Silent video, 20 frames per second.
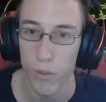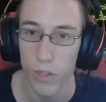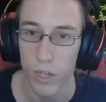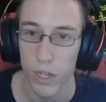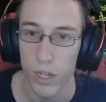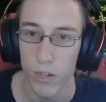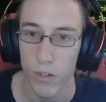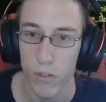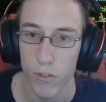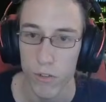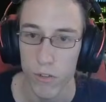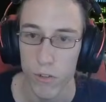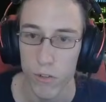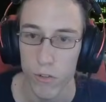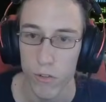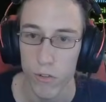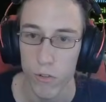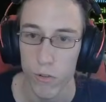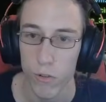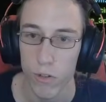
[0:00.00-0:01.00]
Both gunners
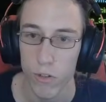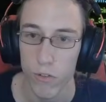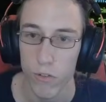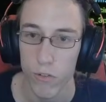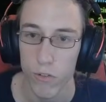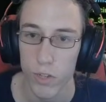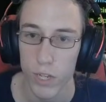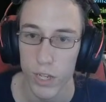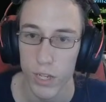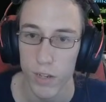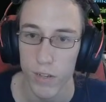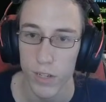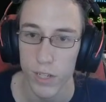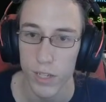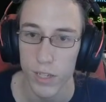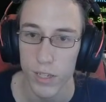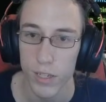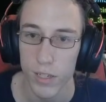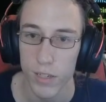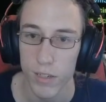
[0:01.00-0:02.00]
can shoot because you get
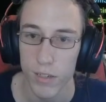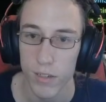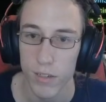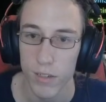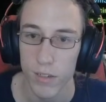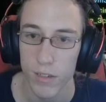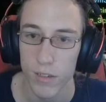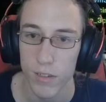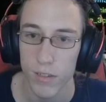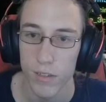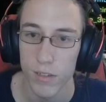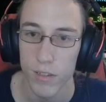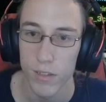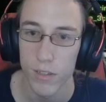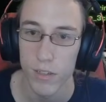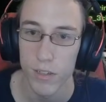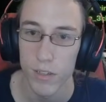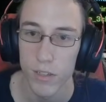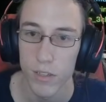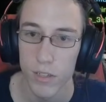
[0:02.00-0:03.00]
like a, uh,
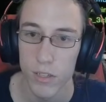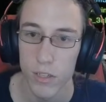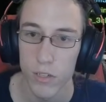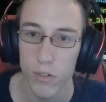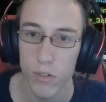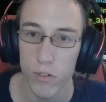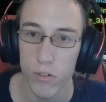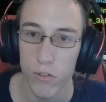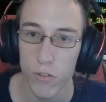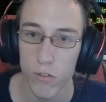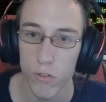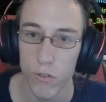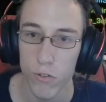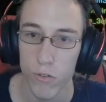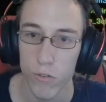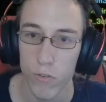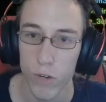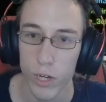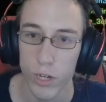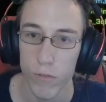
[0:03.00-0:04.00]
you can
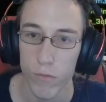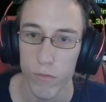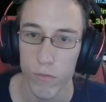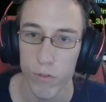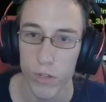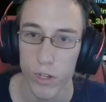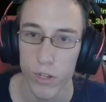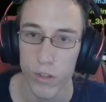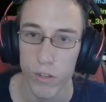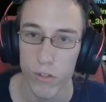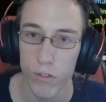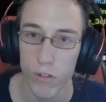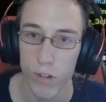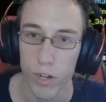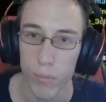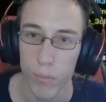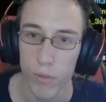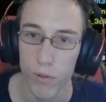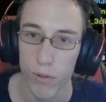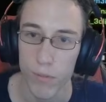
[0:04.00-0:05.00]
shoot right in front of the
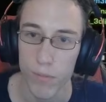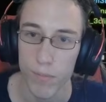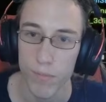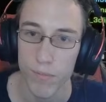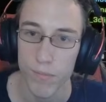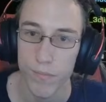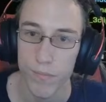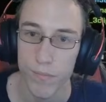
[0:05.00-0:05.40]
chopper.